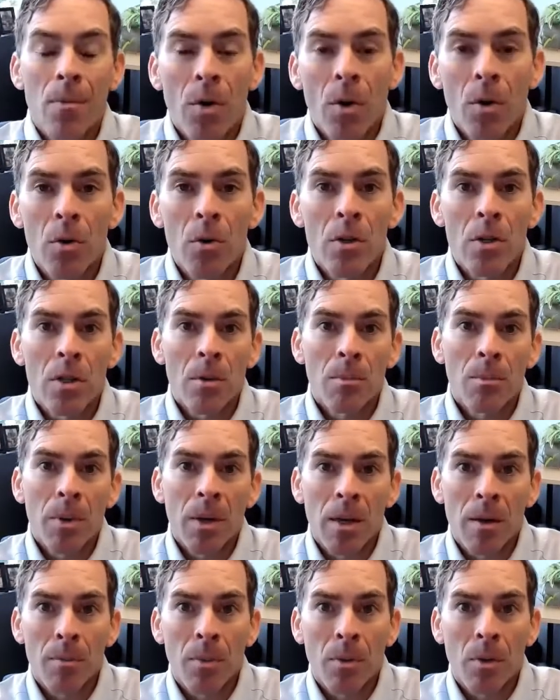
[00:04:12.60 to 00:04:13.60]
Those are the
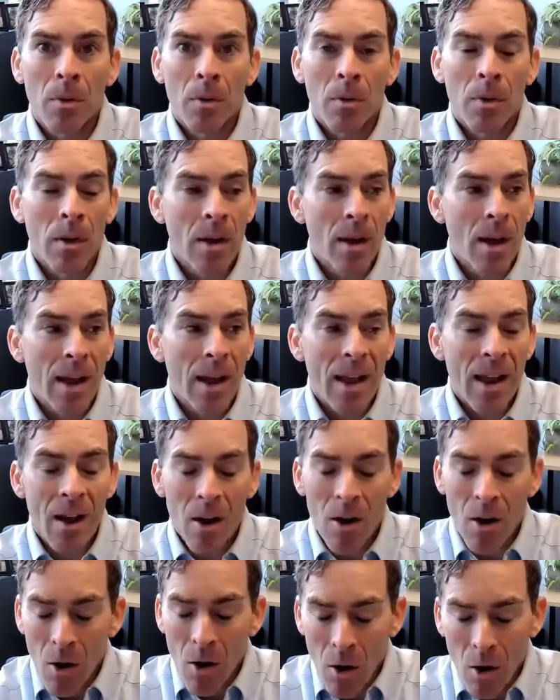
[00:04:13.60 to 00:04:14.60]
people I
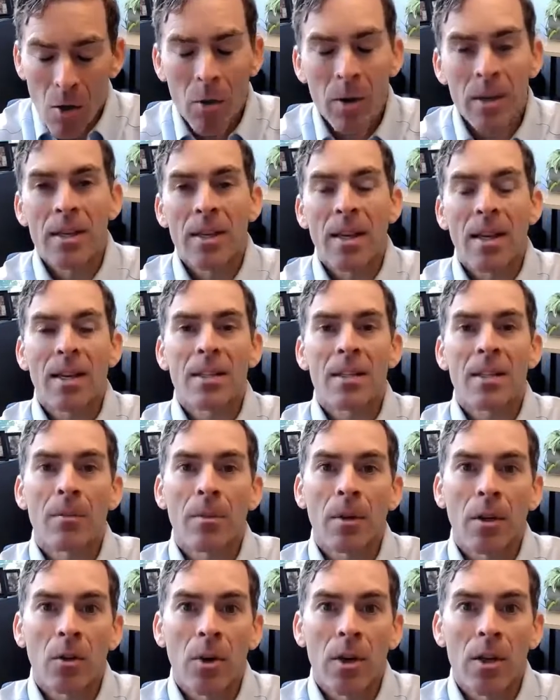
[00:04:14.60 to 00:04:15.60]
always ask them
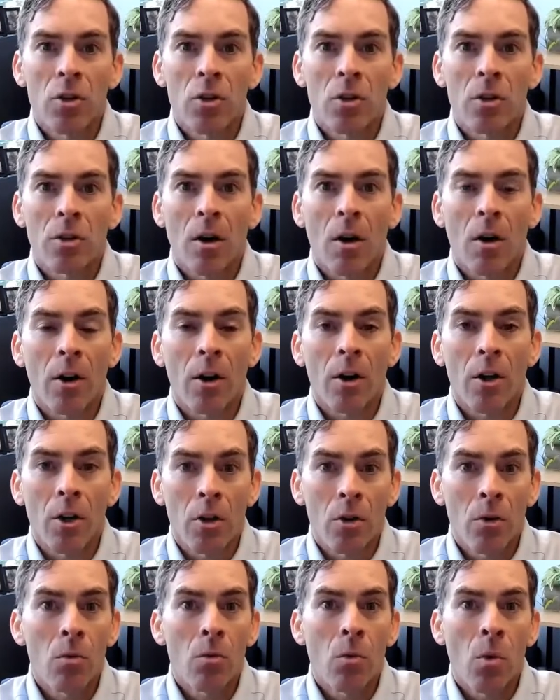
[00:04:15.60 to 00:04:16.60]
the question, are
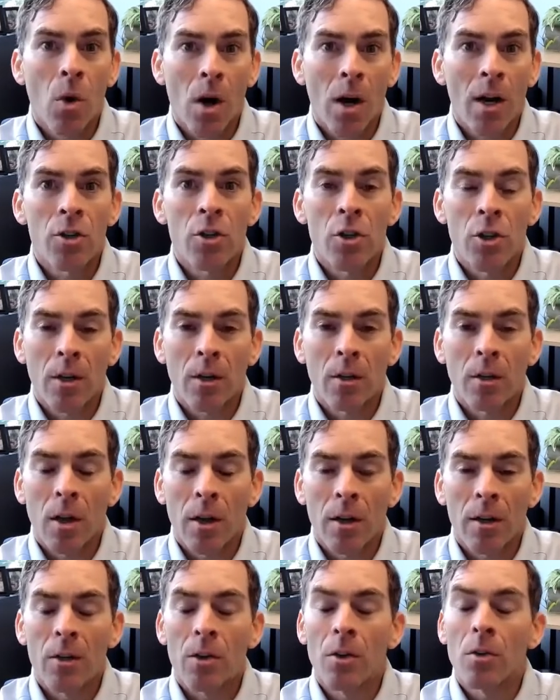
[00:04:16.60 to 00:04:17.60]
you watching a
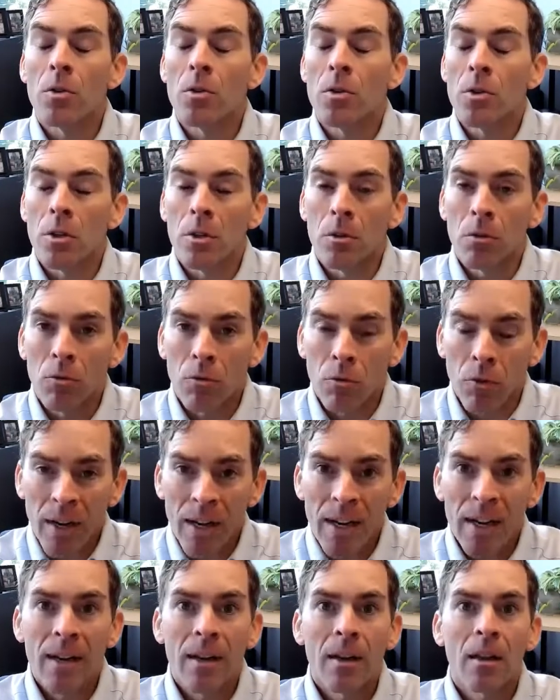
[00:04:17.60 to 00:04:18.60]
lot of news? Are you
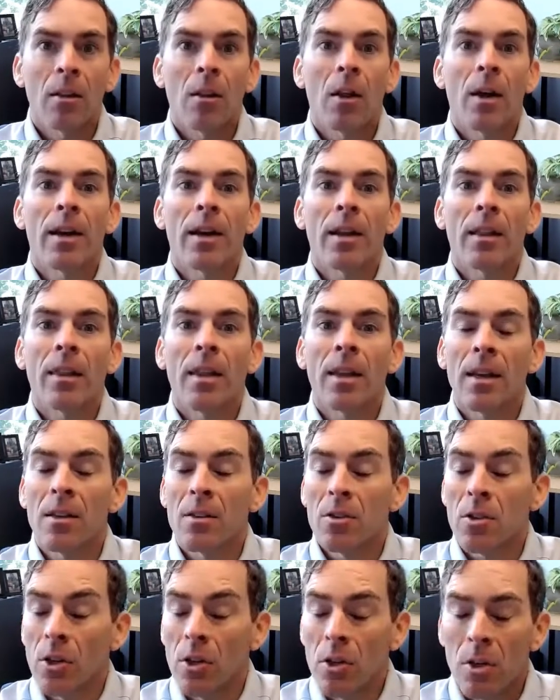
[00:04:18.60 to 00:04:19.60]
reading a lot of
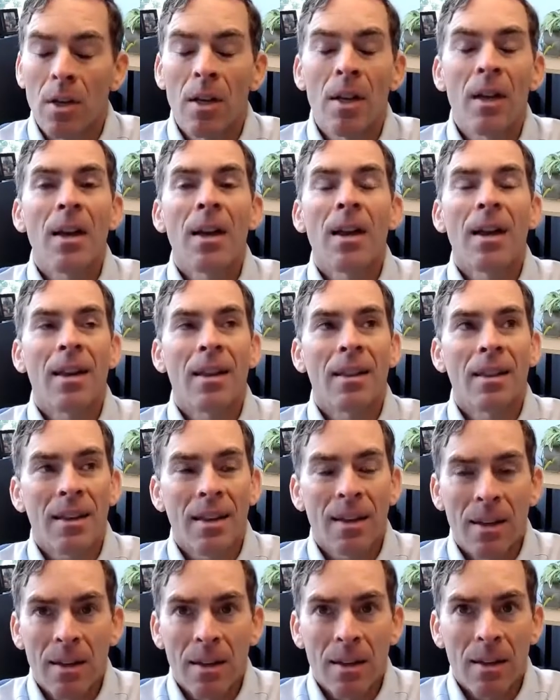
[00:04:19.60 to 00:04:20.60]
things? And
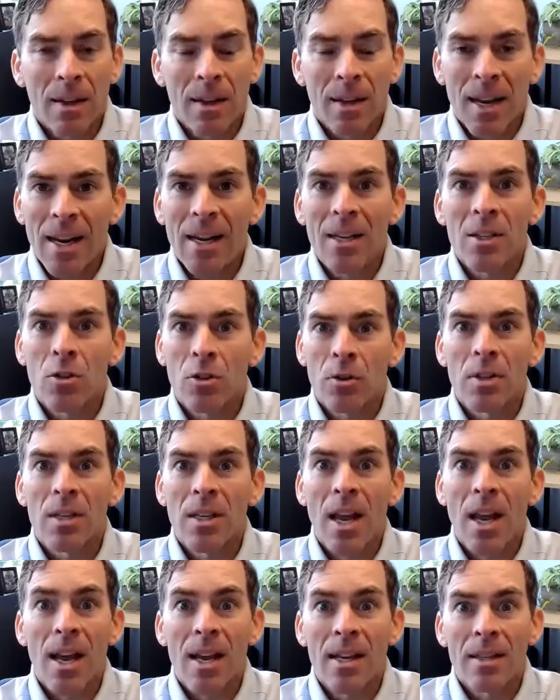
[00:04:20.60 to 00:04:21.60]
the answer is
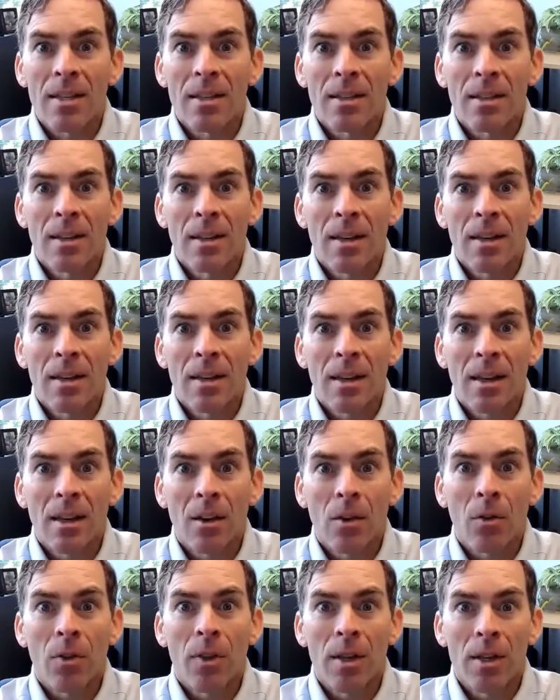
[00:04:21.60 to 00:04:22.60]
yes.
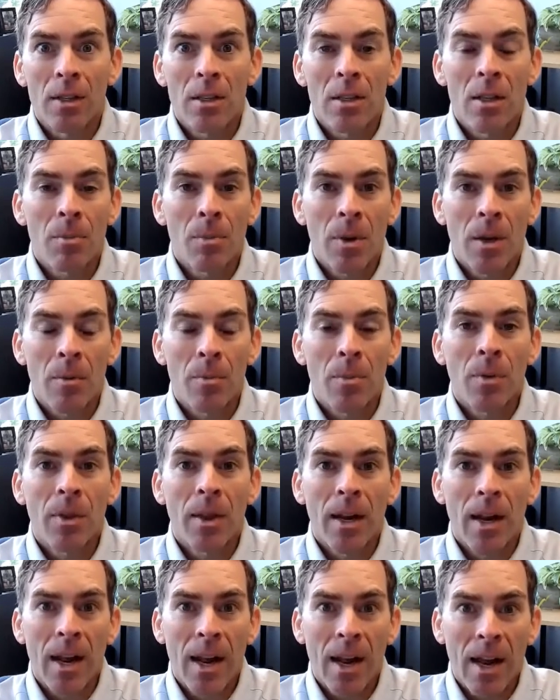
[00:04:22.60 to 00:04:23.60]
These are the people
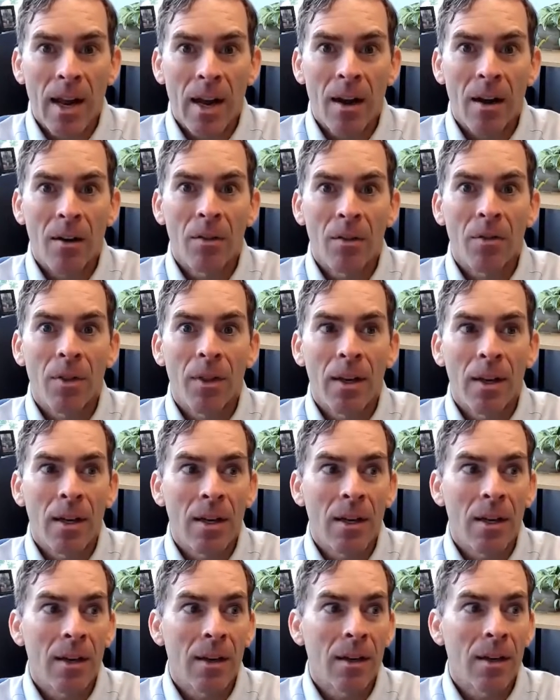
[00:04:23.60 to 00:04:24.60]
that have
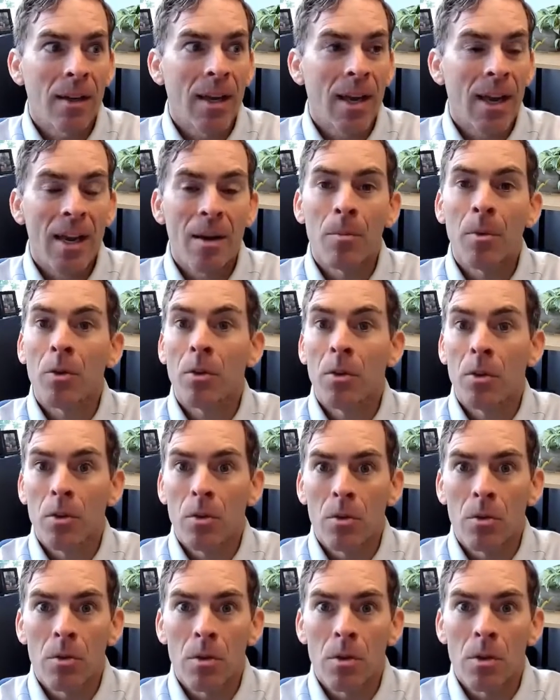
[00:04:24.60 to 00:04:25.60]
the cable
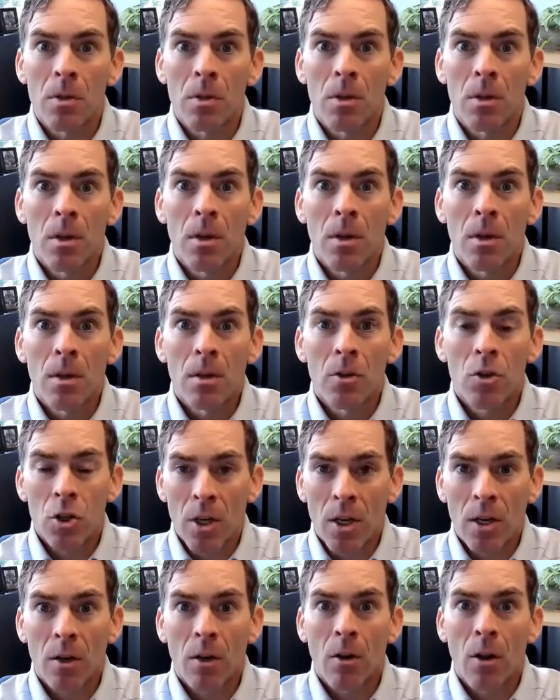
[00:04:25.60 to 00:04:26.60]
news
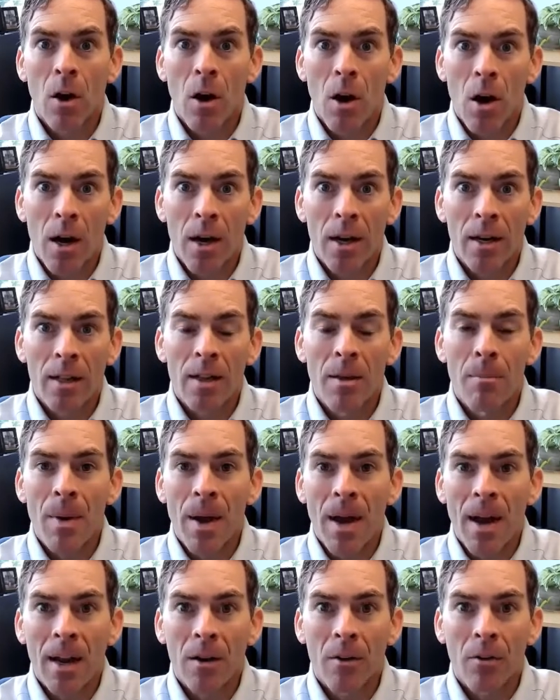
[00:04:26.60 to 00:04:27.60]
channel on in the
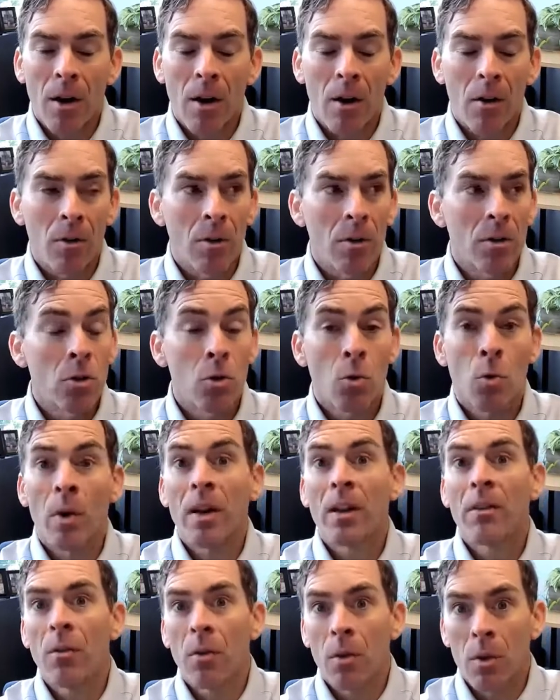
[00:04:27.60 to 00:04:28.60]
background
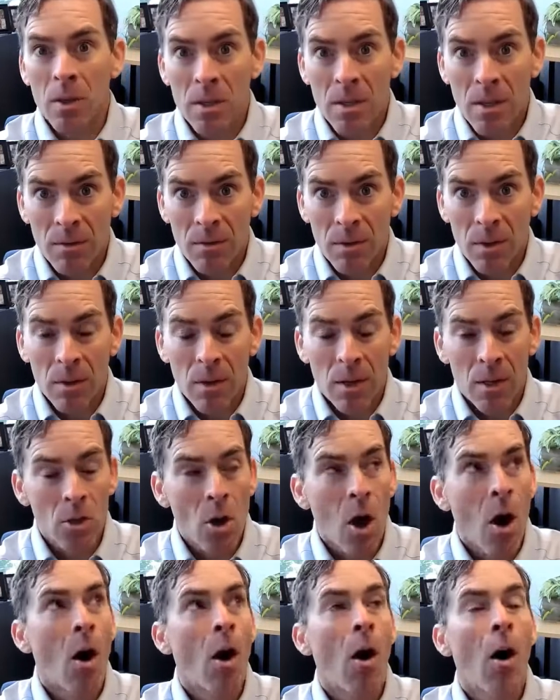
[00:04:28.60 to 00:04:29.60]
24/7. It's
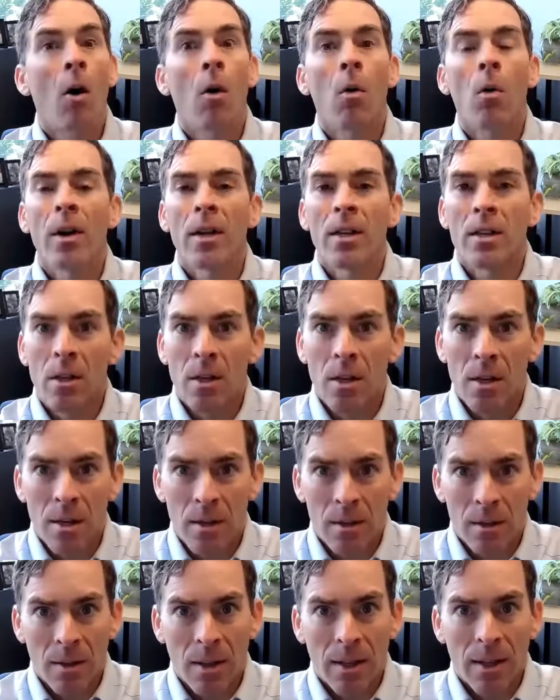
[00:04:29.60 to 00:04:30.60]
always
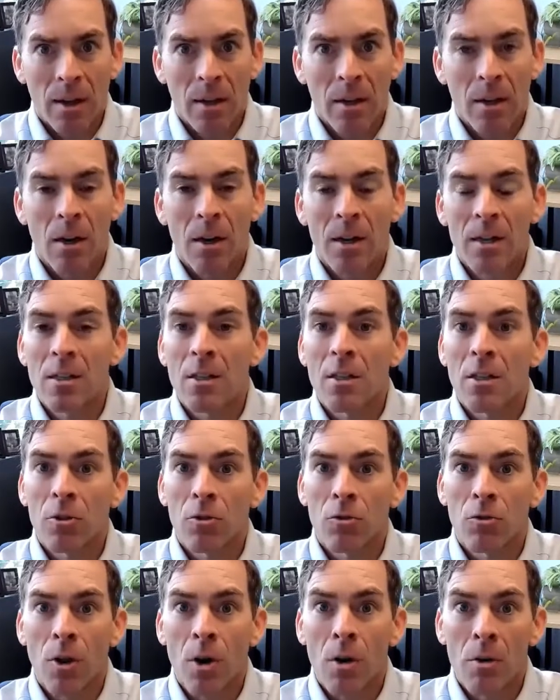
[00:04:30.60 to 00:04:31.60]
on, like a constant
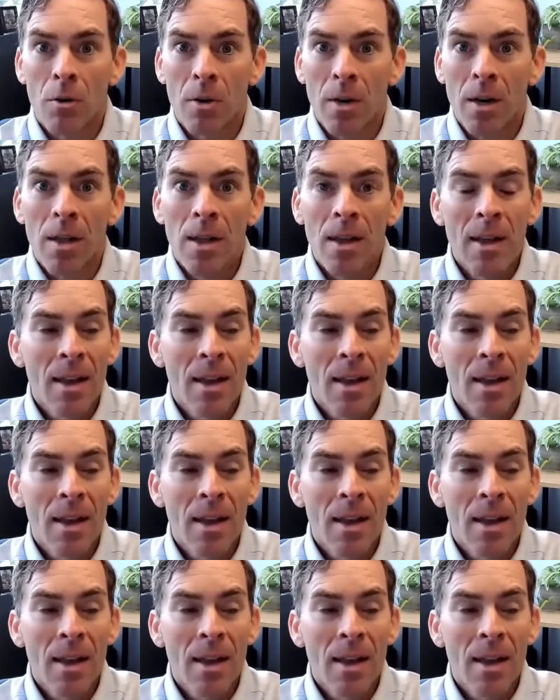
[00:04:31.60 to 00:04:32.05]
drone.